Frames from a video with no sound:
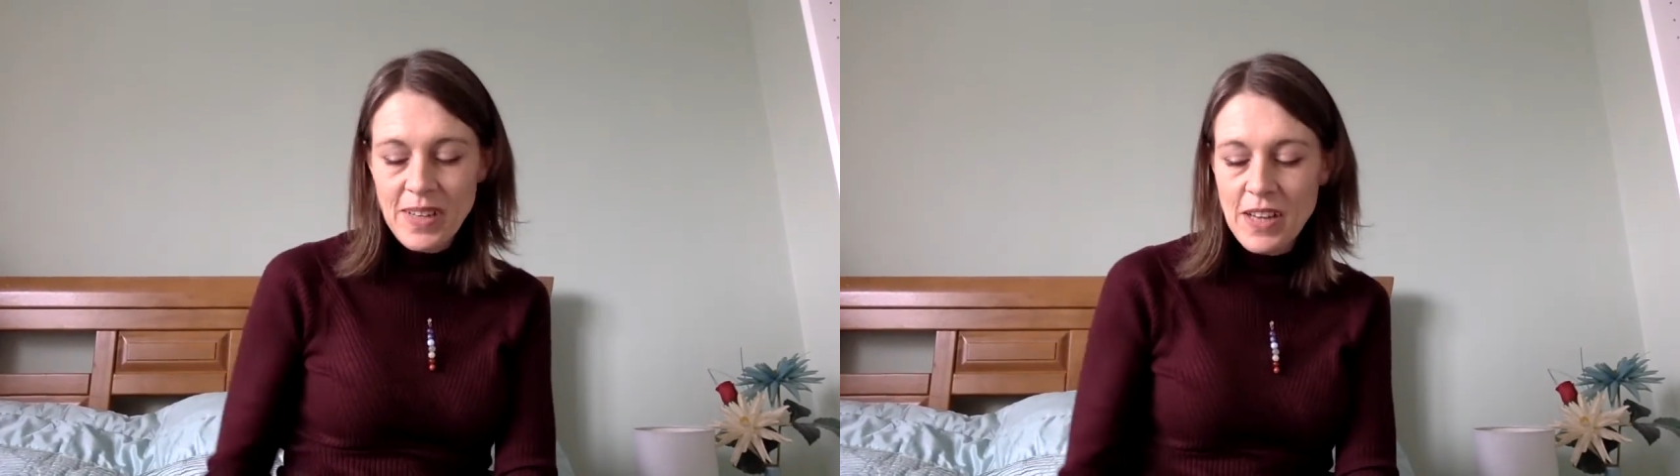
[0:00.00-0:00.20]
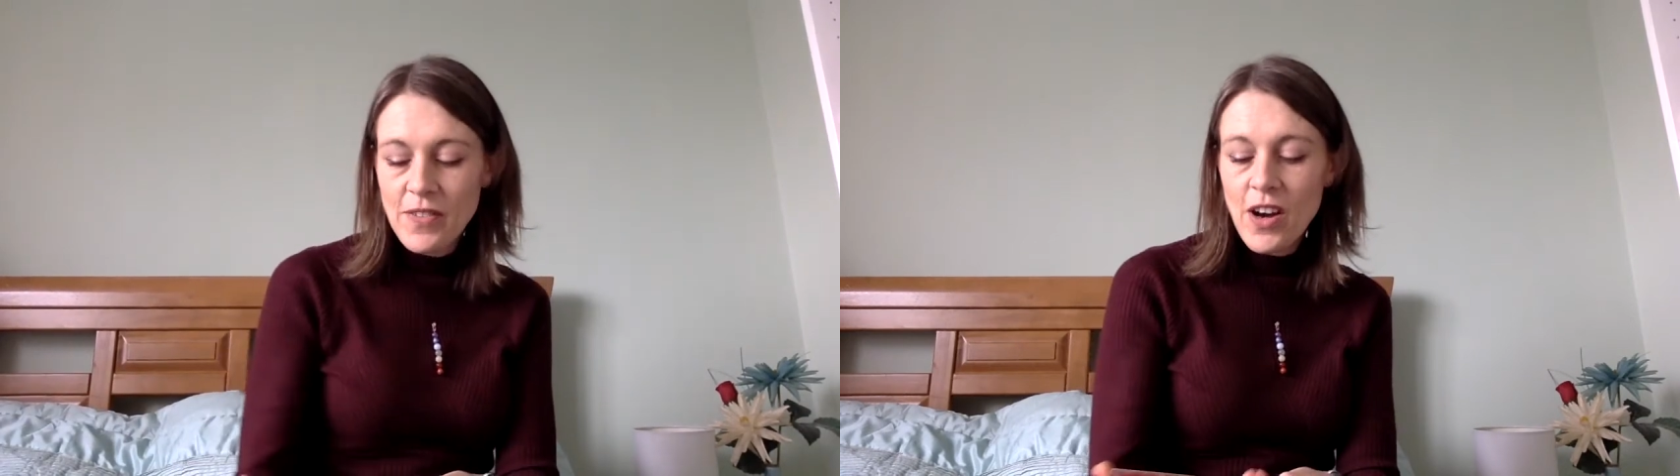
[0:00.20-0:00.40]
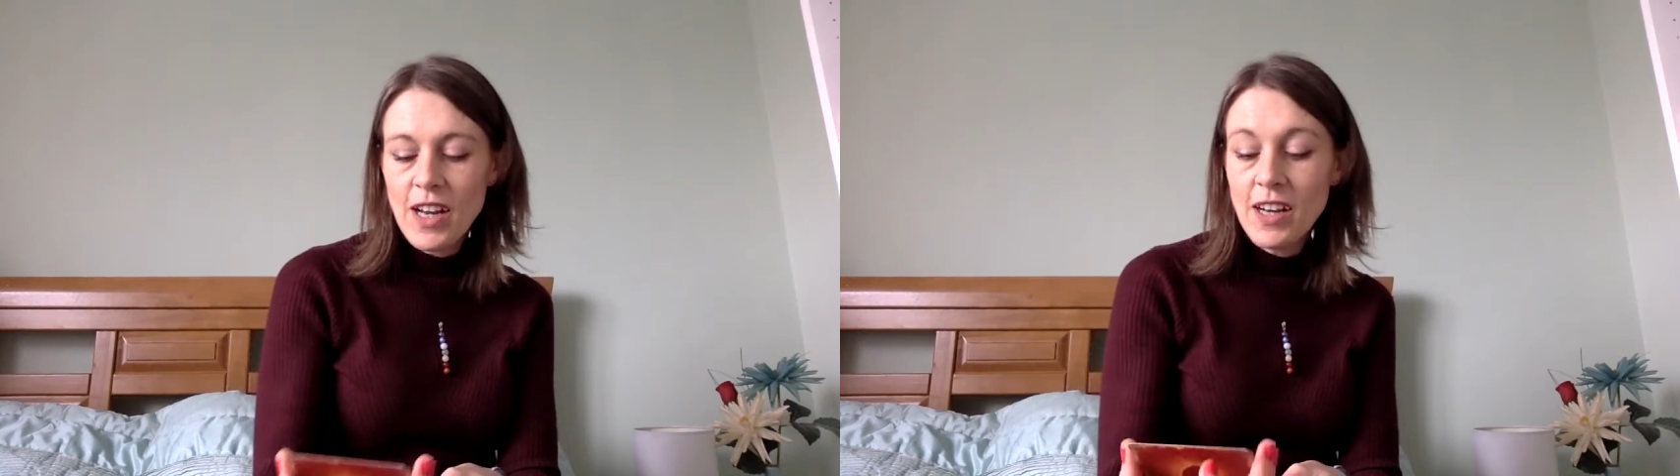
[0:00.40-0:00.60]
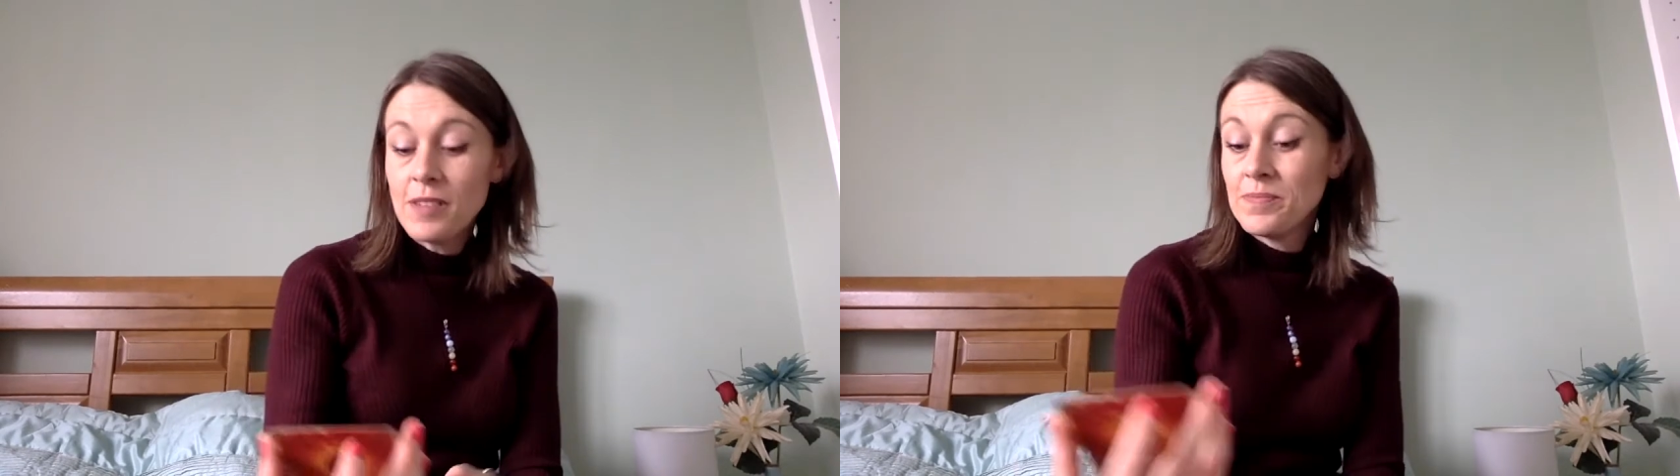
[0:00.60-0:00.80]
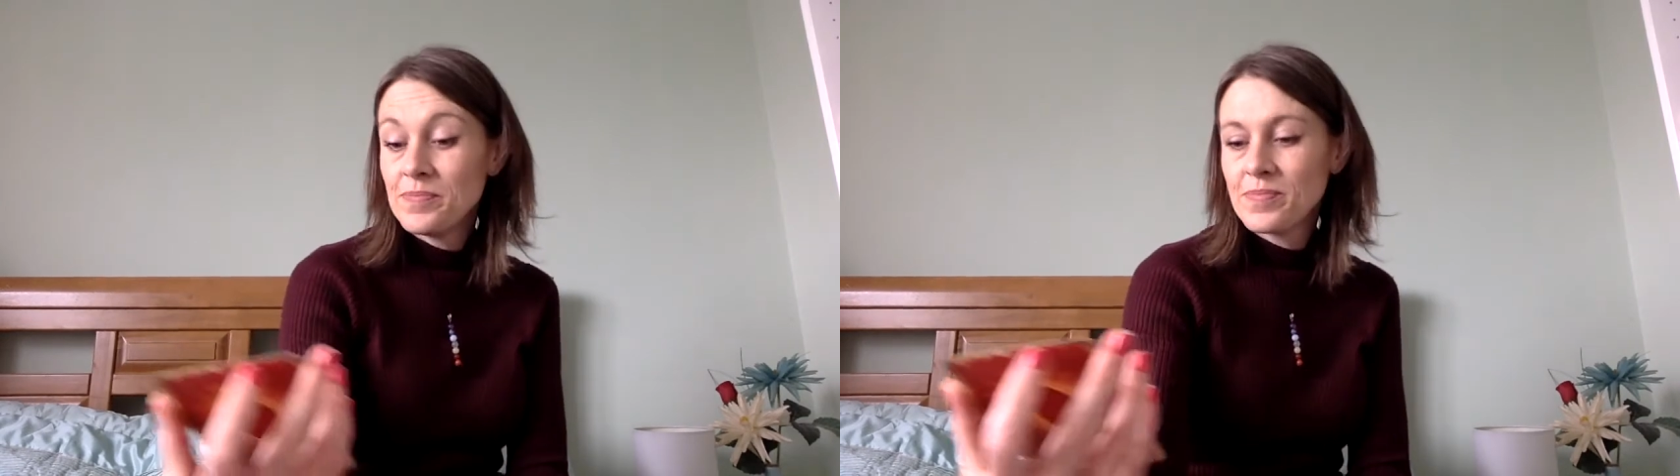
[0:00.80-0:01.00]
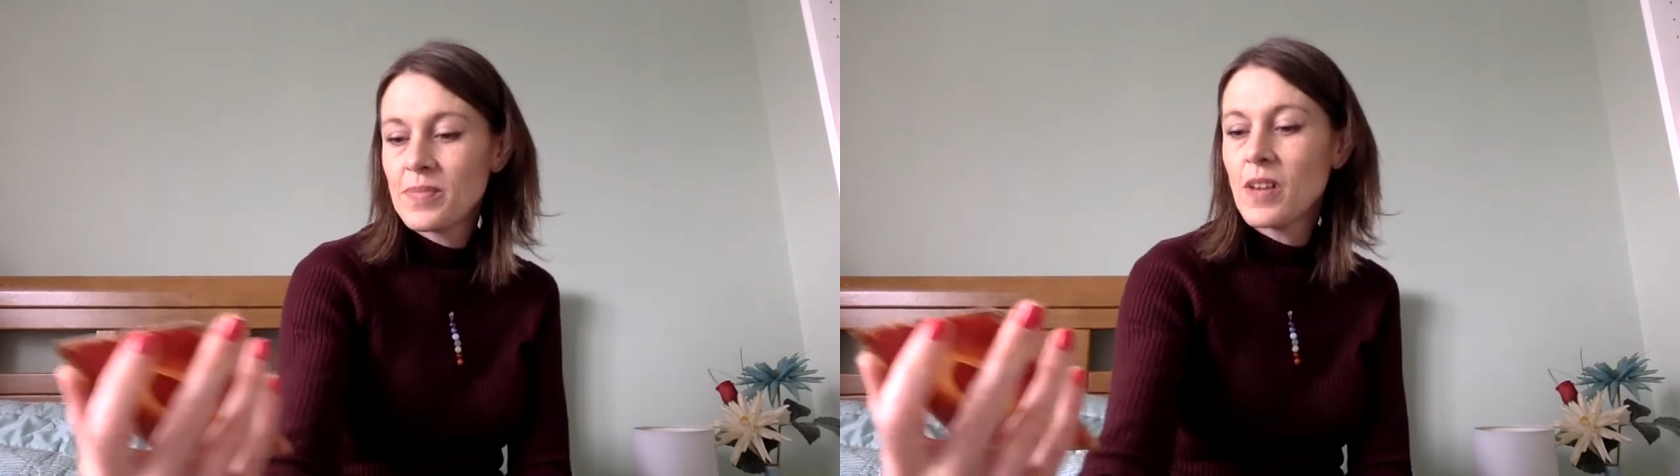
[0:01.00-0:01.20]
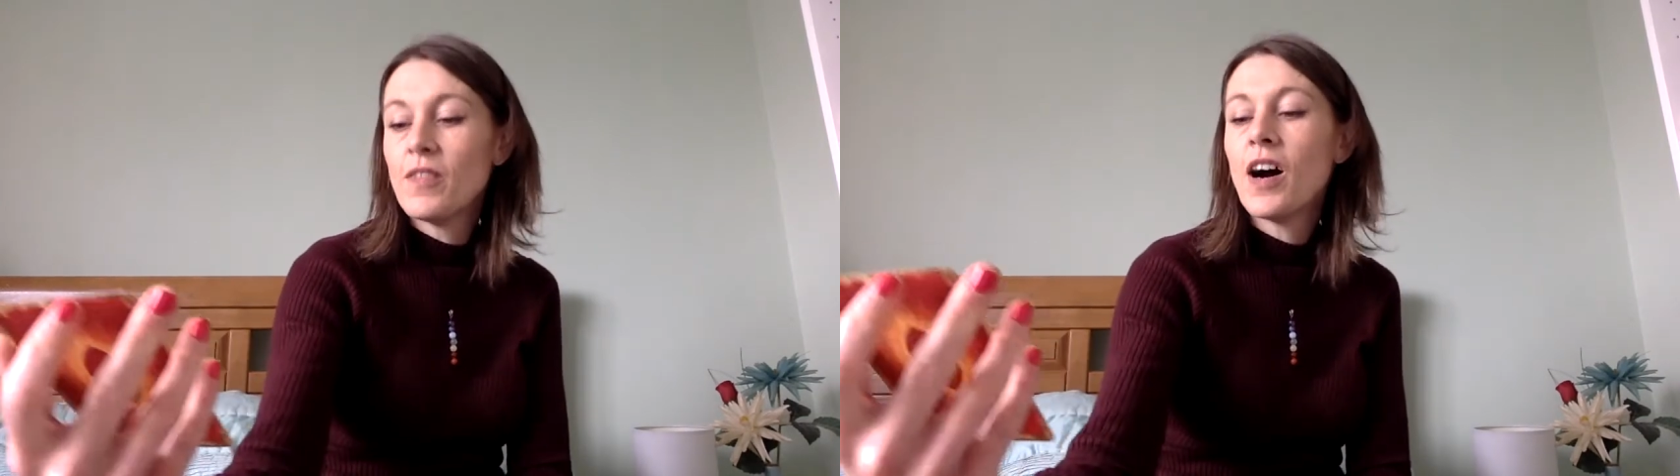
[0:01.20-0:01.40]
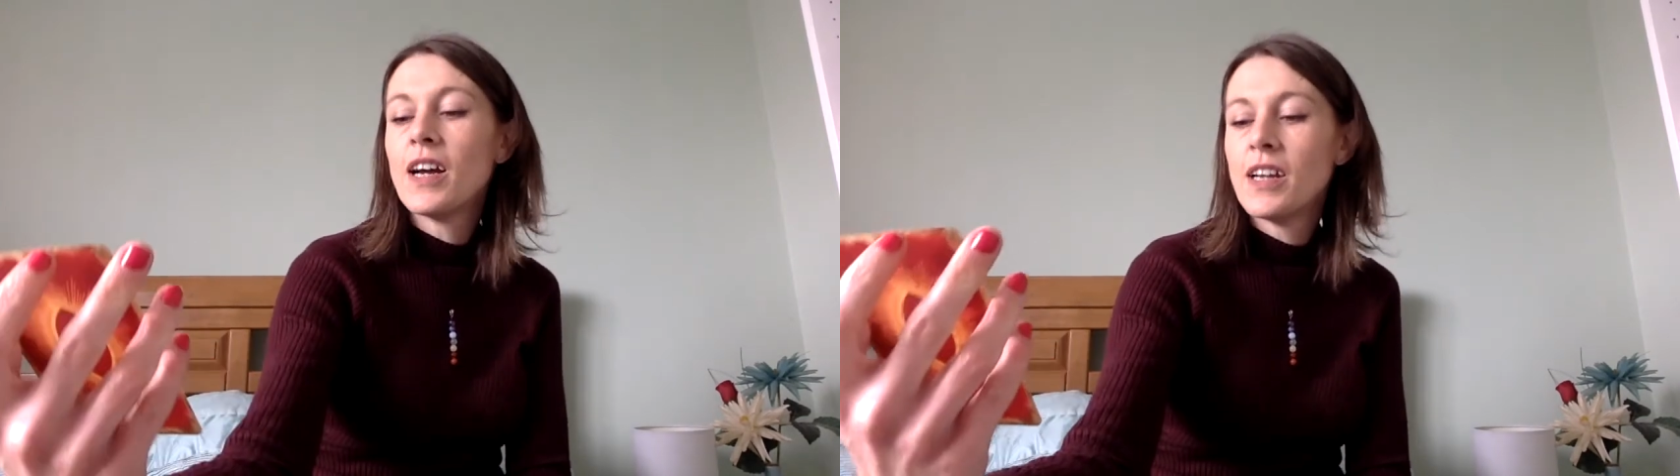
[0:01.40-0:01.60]
Avila,
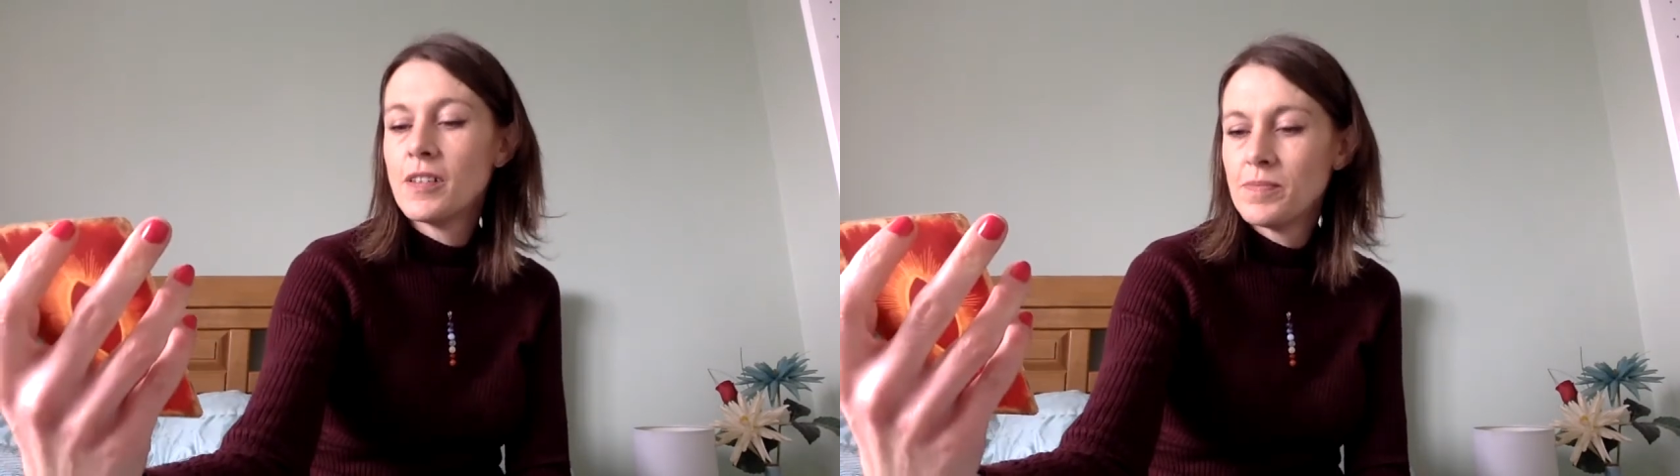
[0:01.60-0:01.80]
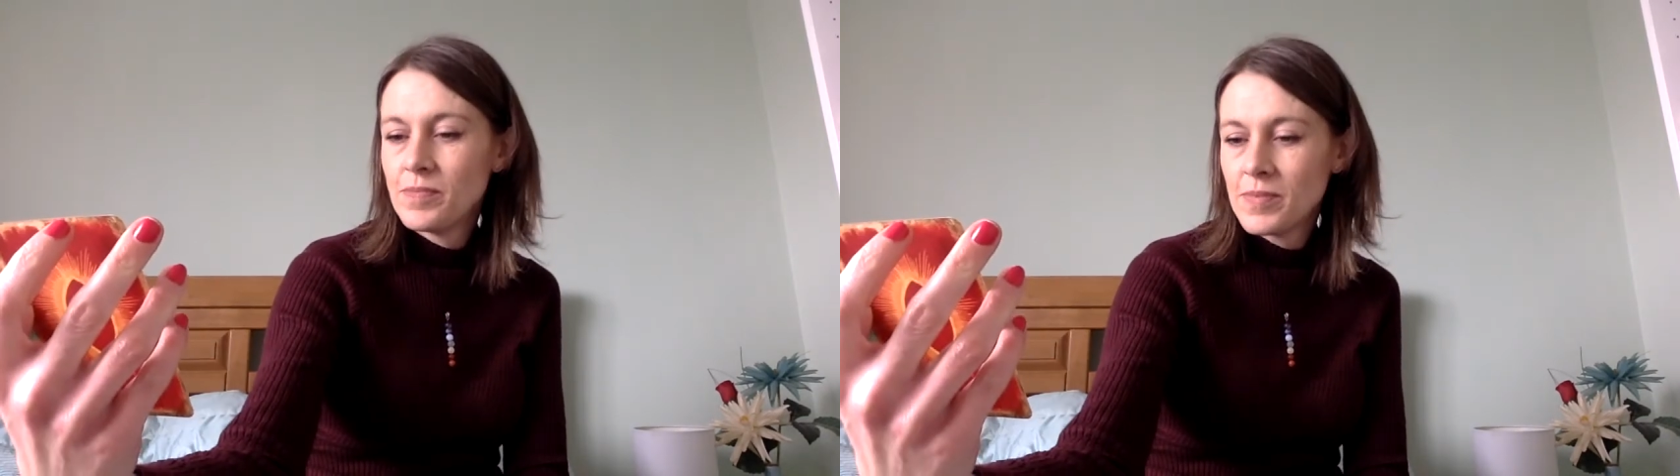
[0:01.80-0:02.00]
Avila,